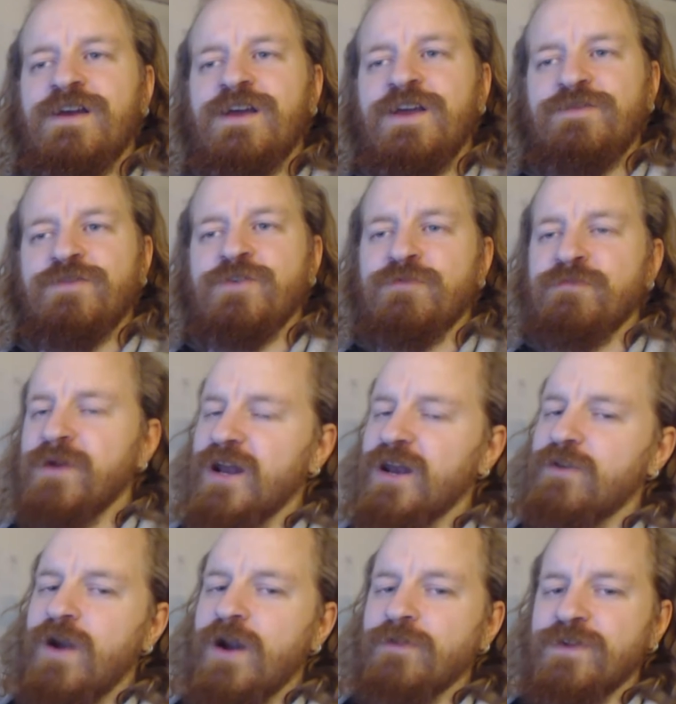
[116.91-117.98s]
if you could build
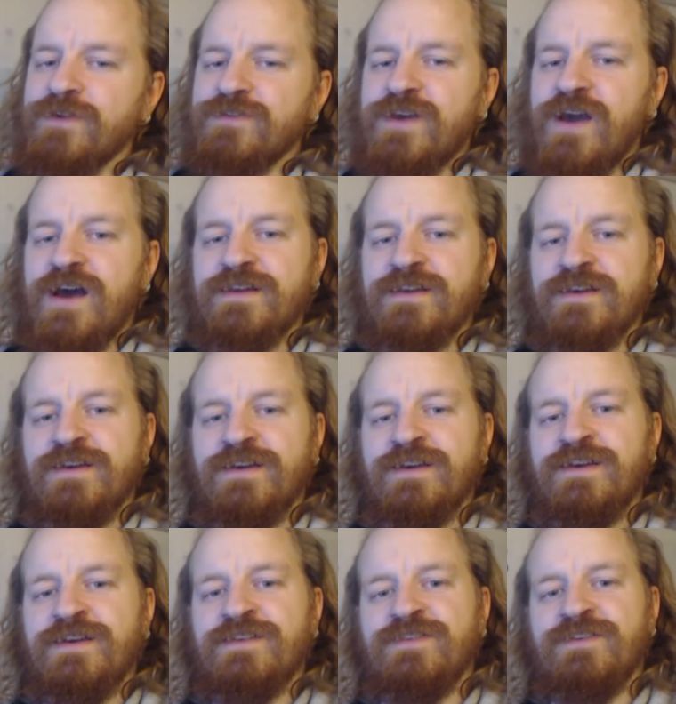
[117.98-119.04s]
around this card,
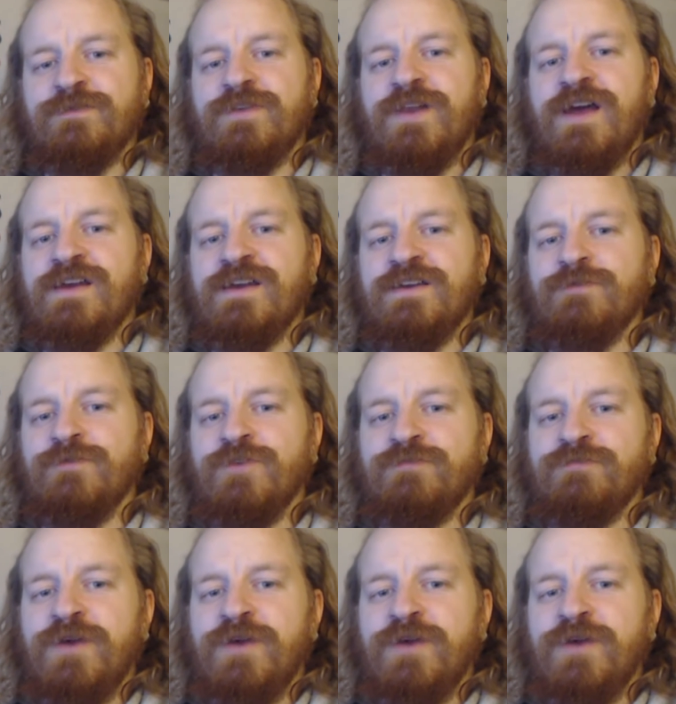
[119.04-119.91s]
it seems like it would